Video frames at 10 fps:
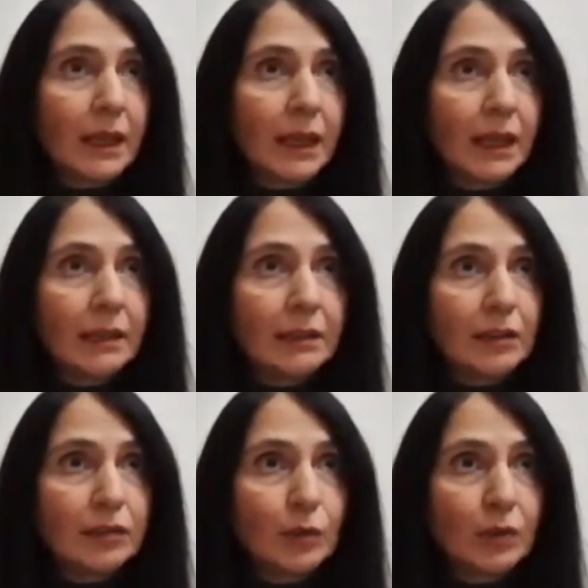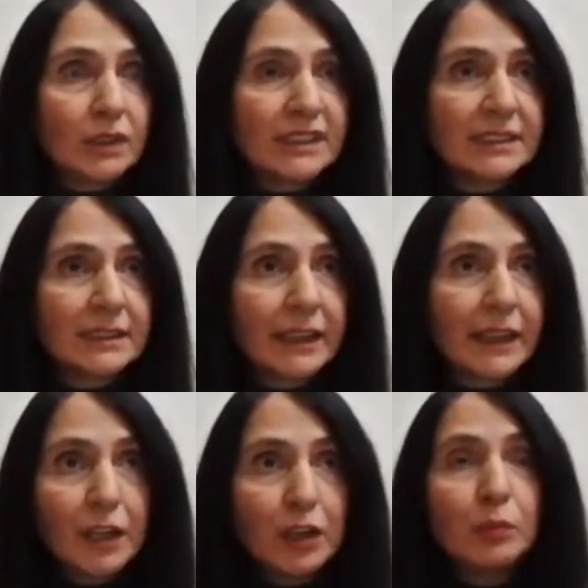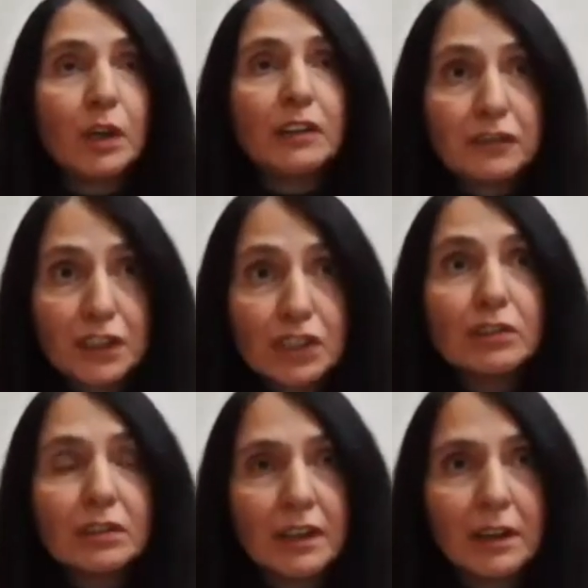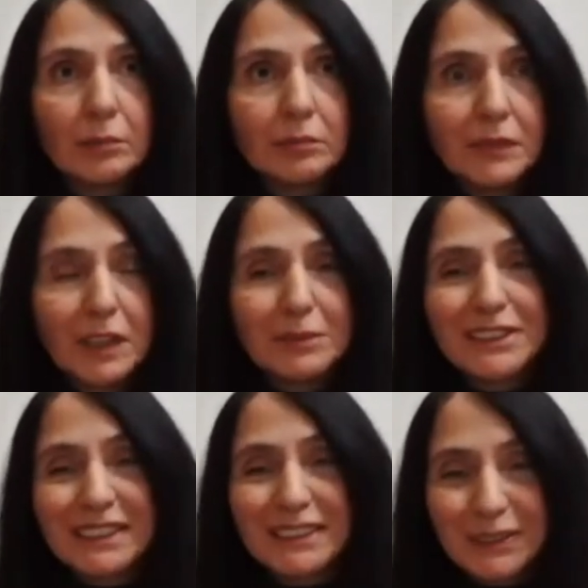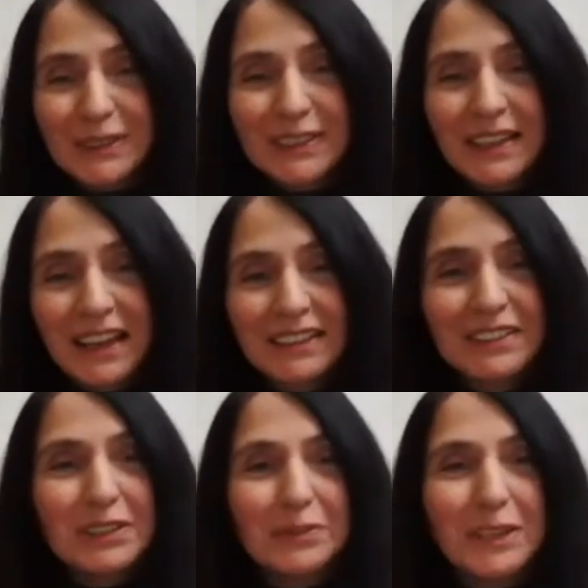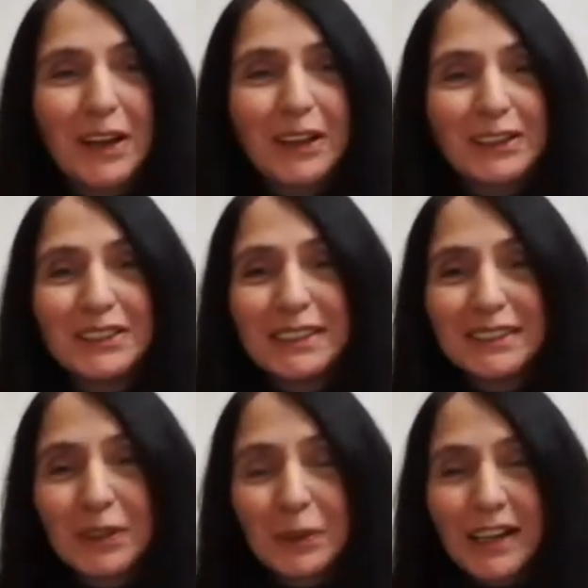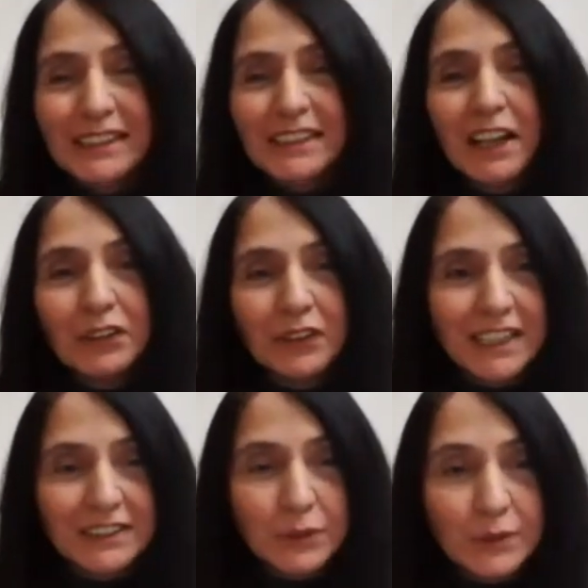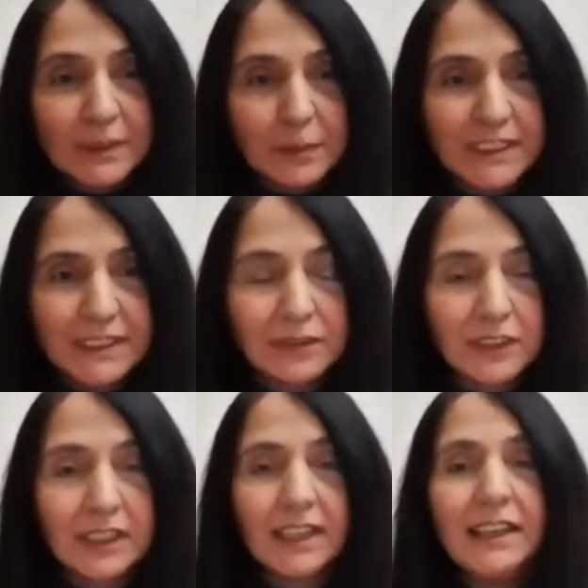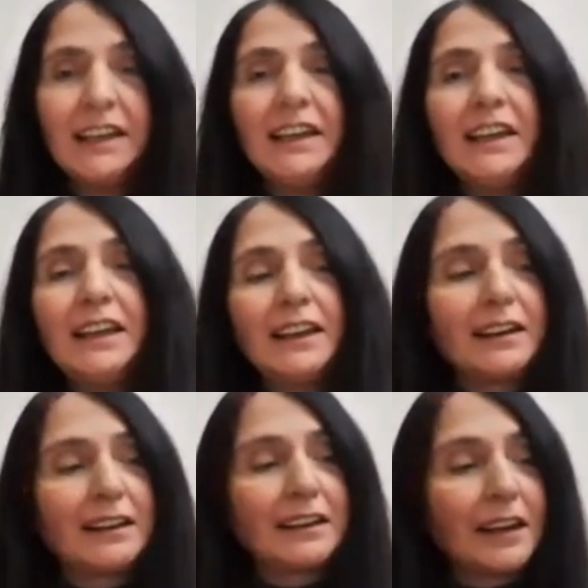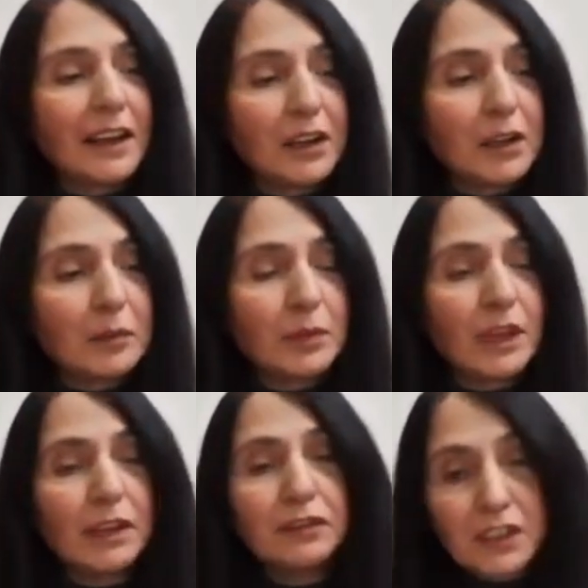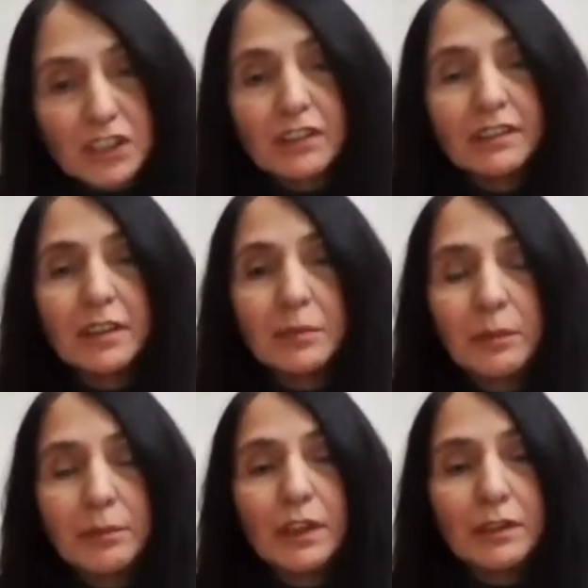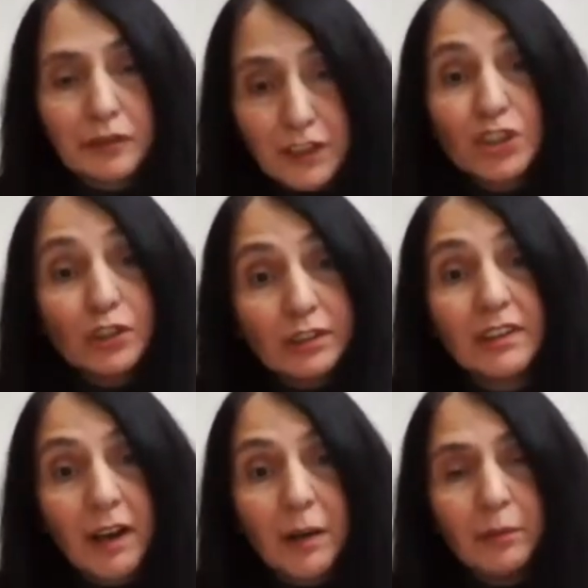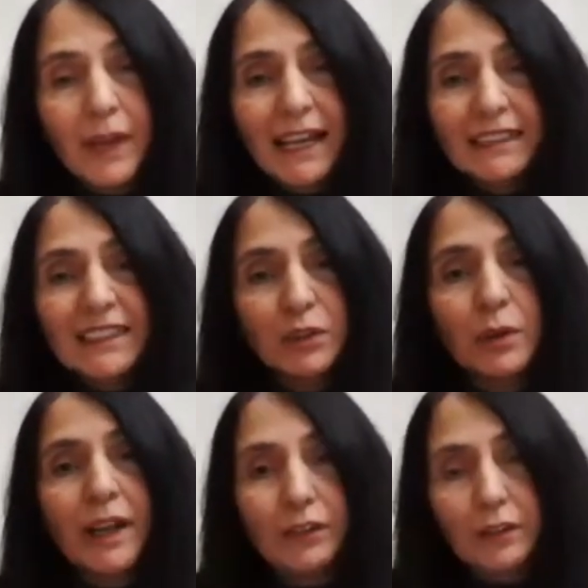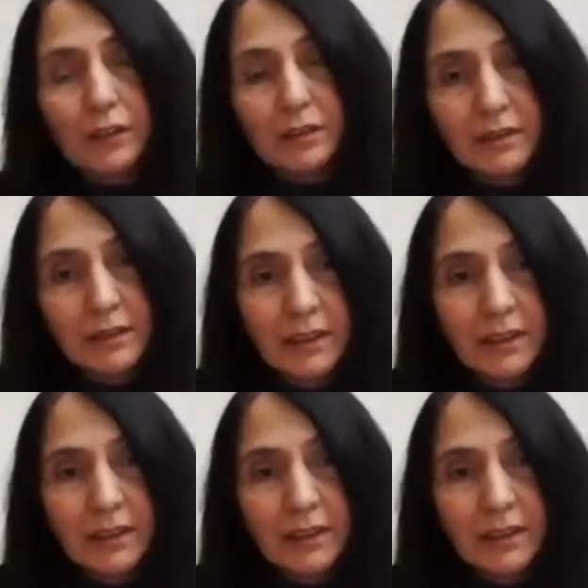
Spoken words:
And of course, Arab officialdom, let me just use that terminology so as not to get too specific. Arab officialdom has surrendered.